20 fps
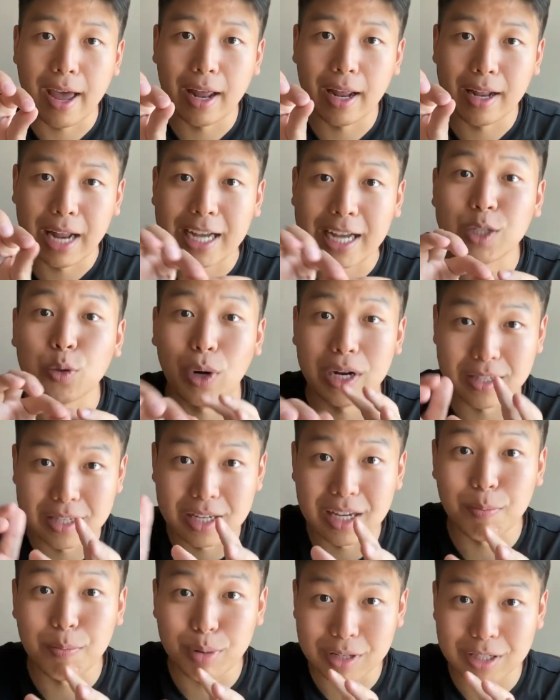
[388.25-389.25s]

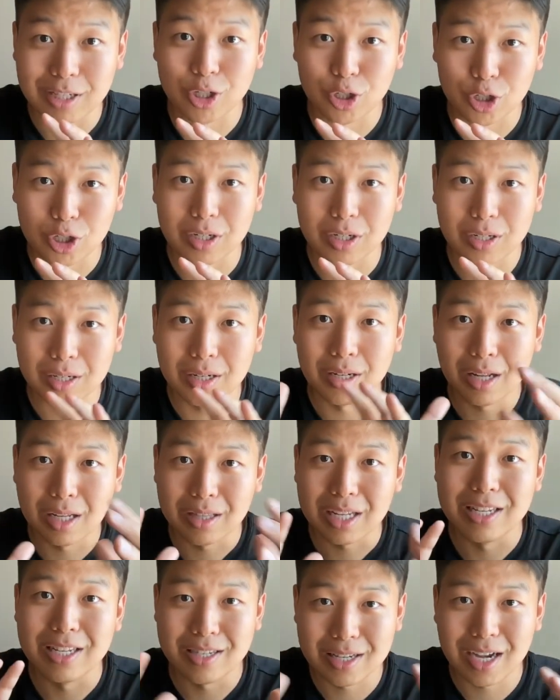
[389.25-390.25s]
XYZ position
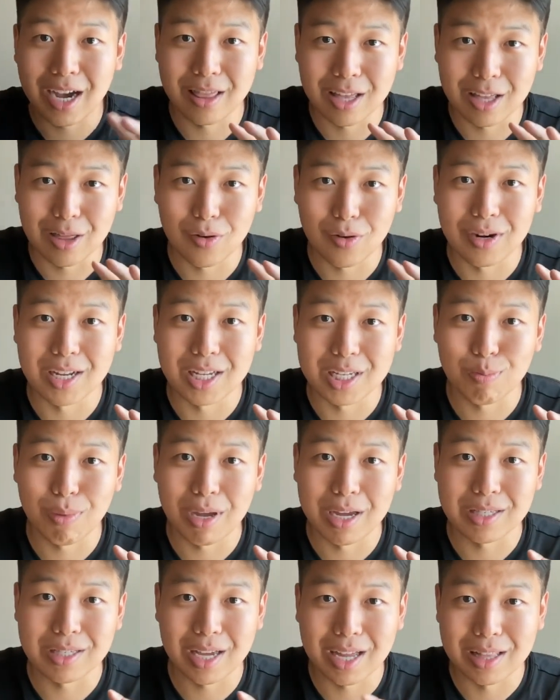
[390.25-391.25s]
inside the 3D
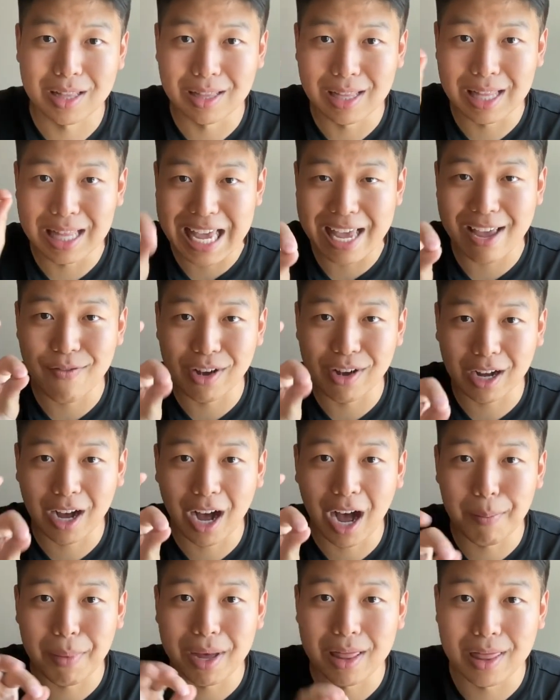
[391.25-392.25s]
space and leave a
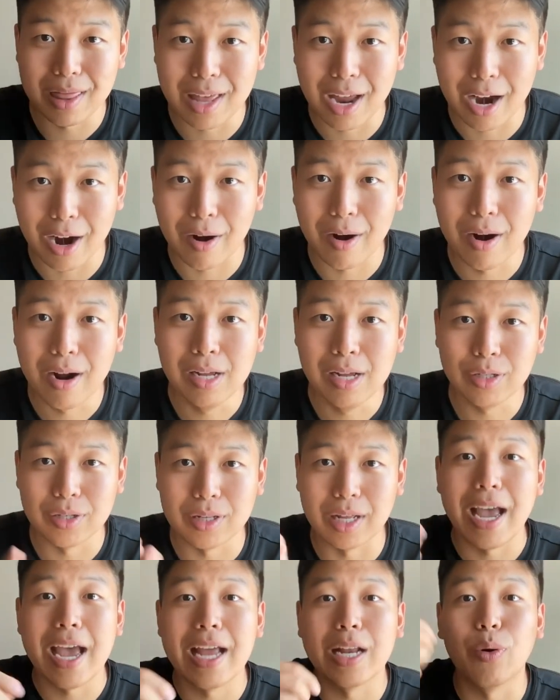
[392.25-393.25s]
comment there, so
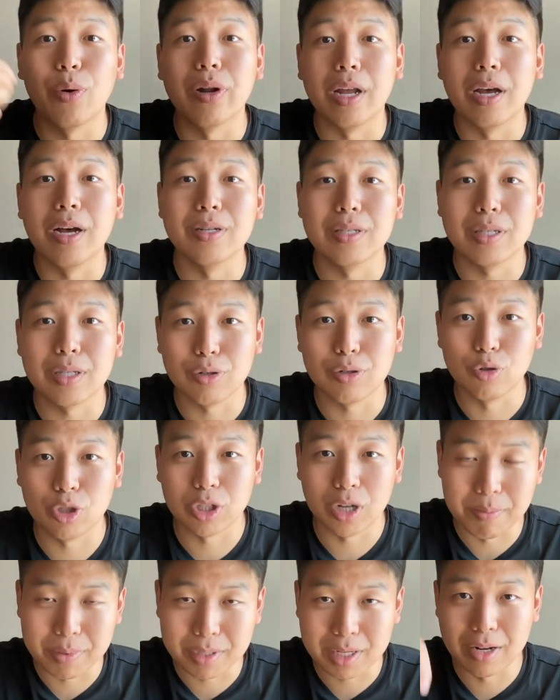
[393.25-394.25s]
that anyone else who
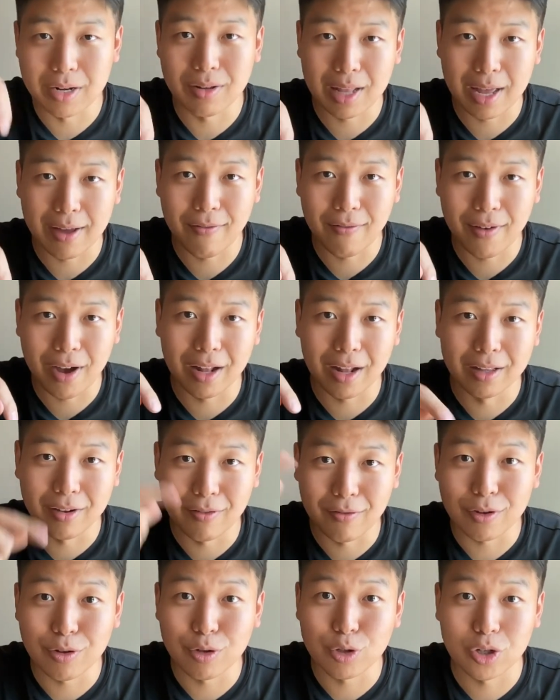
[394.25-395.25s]
jumps into that file in the
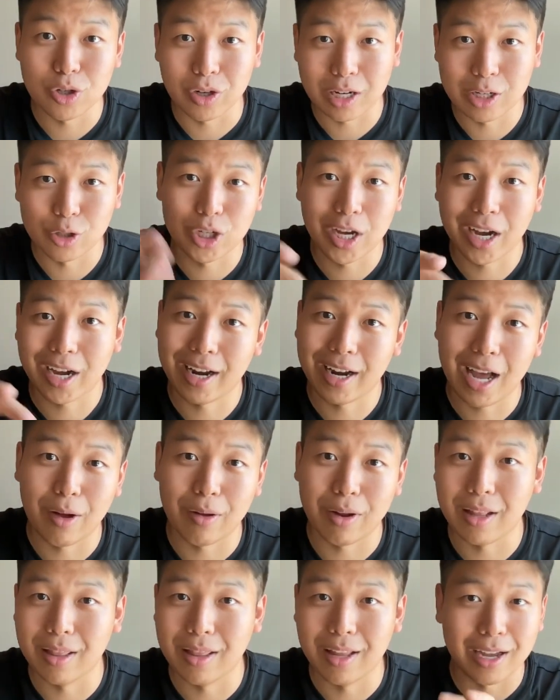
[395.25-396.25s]
future can check it
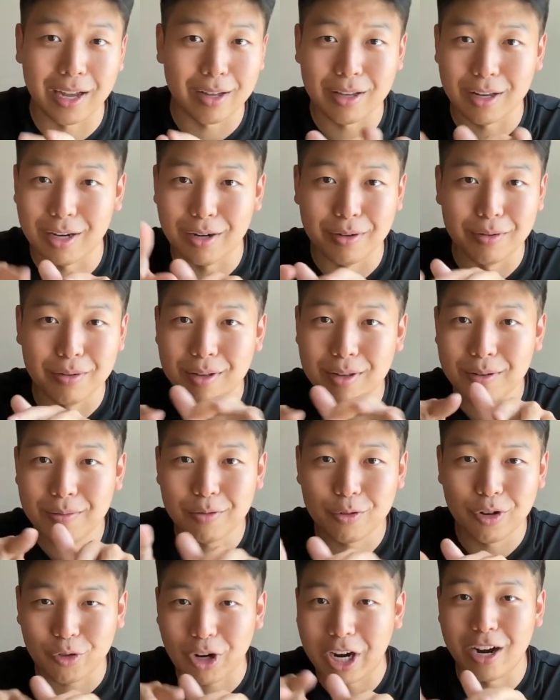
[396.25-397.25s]
out and
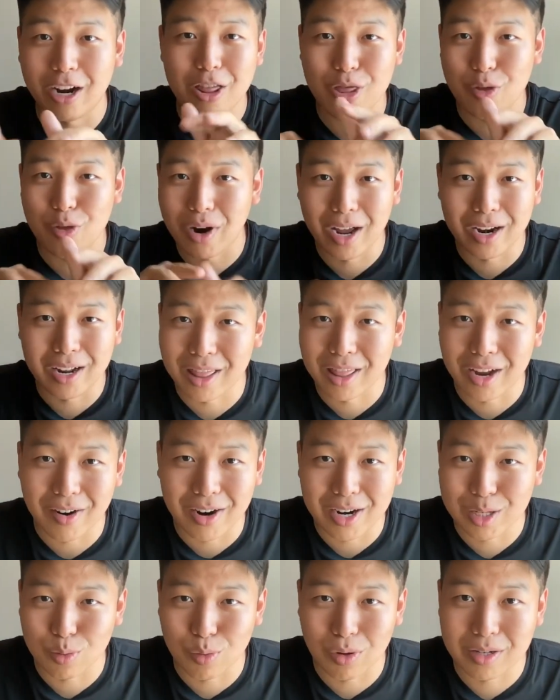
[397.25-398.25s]
create a thread in there
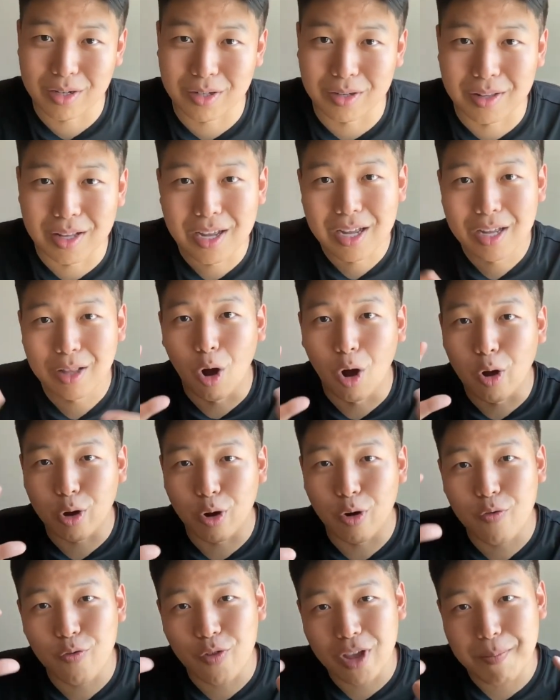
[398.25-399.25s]
as well. So all
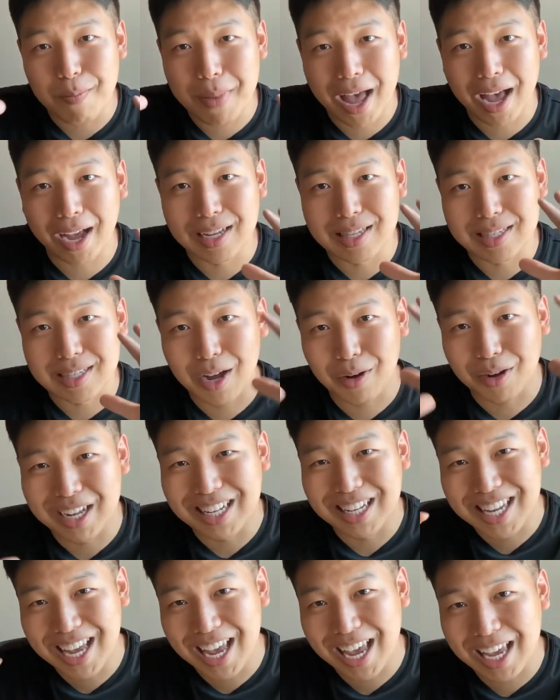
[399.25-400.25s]
your feedback is now
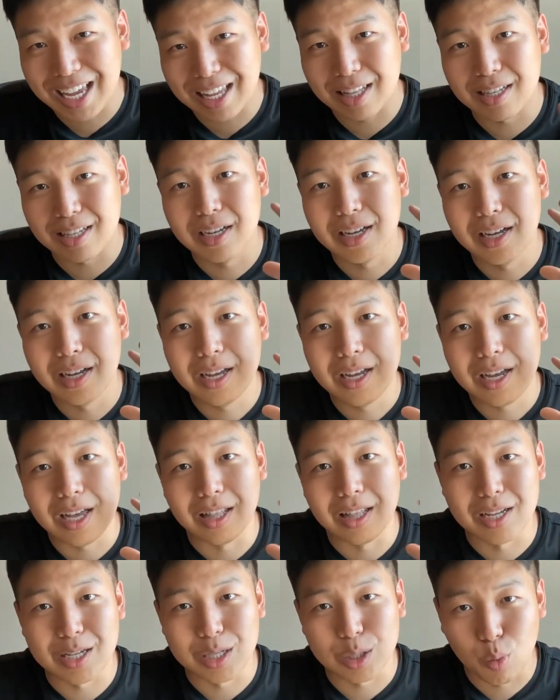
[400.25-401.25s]
contained
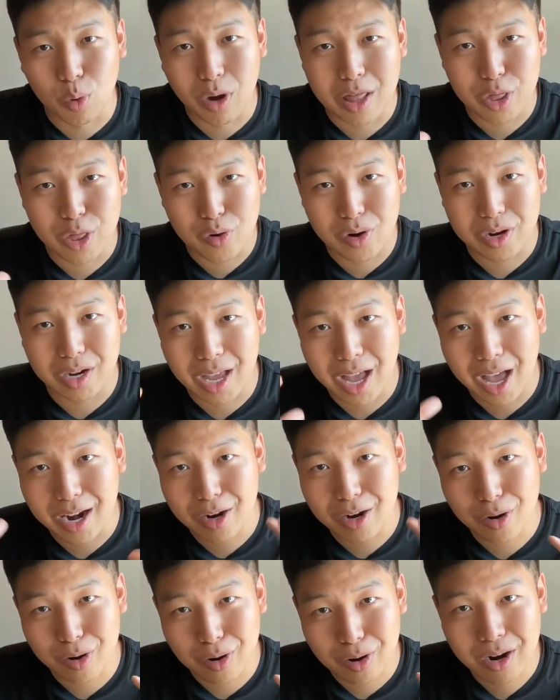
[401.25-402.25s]
in this one 3D
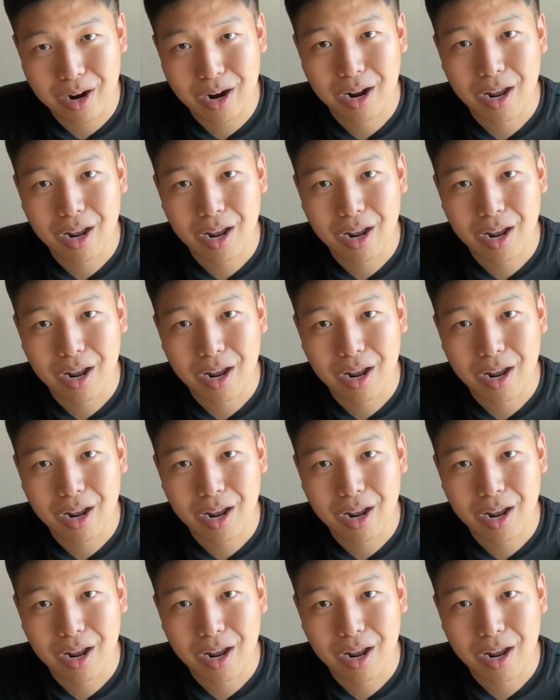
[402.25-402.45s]
editor,